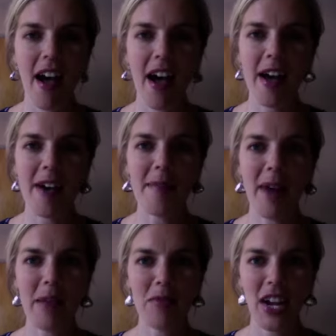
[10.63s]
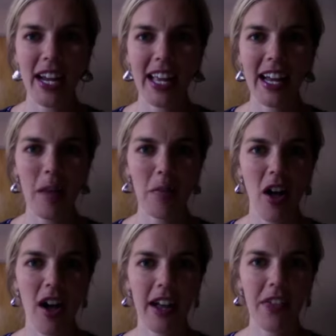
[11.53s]
Um, I'm Jenny and I
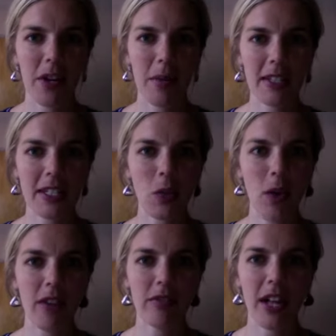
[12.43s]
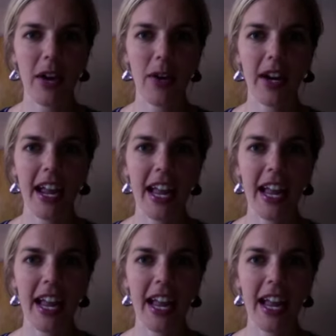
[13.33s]
blog at The Domestic Wildflower,